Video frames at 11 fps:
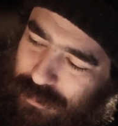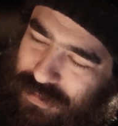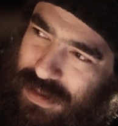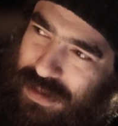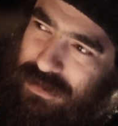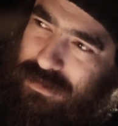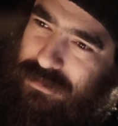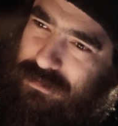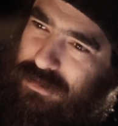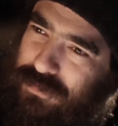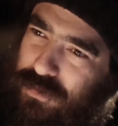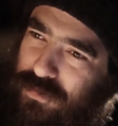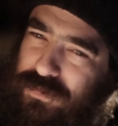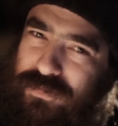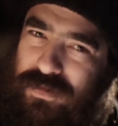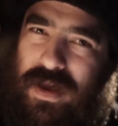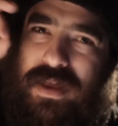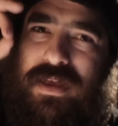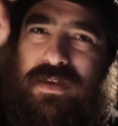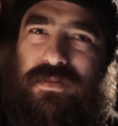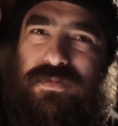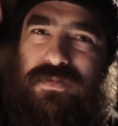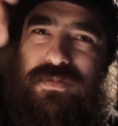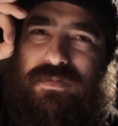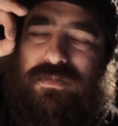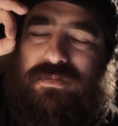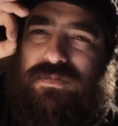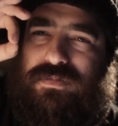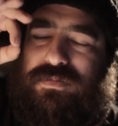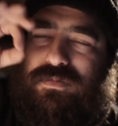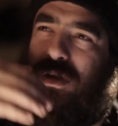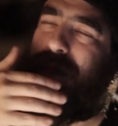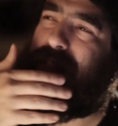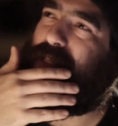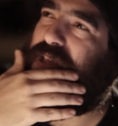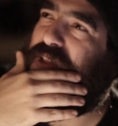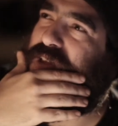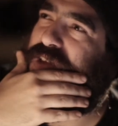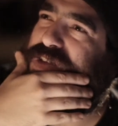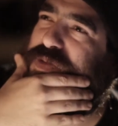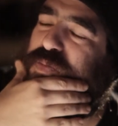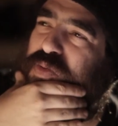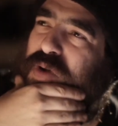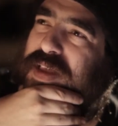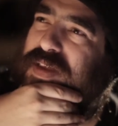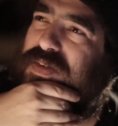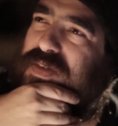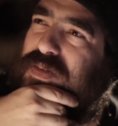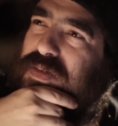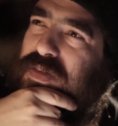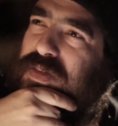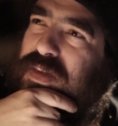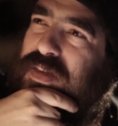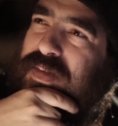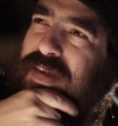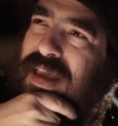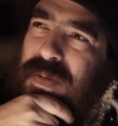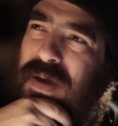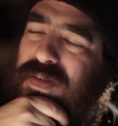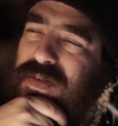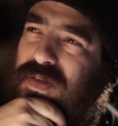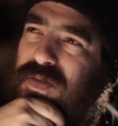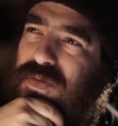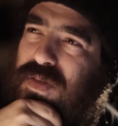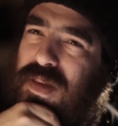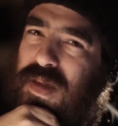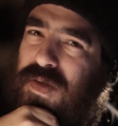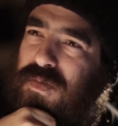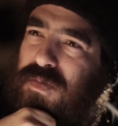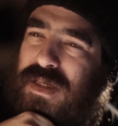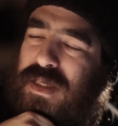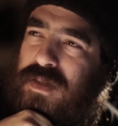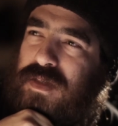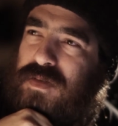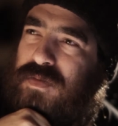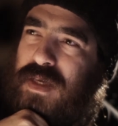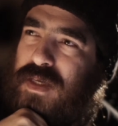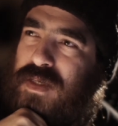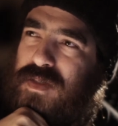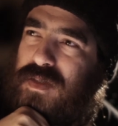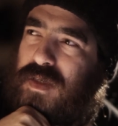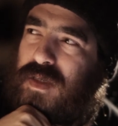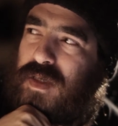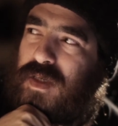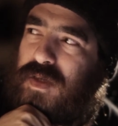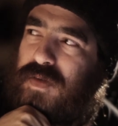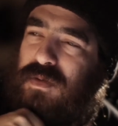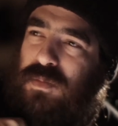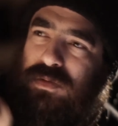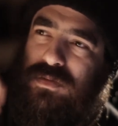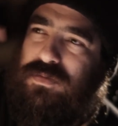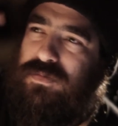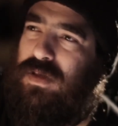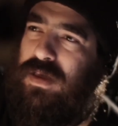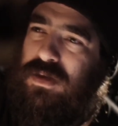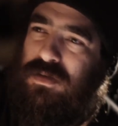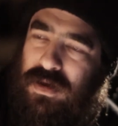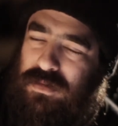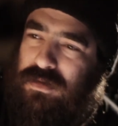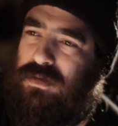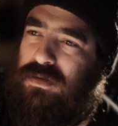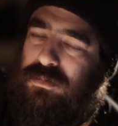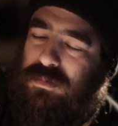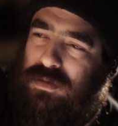then if you're flying, I mean, it just breaks the day pattern for millions of years. If someone's flying around the globe,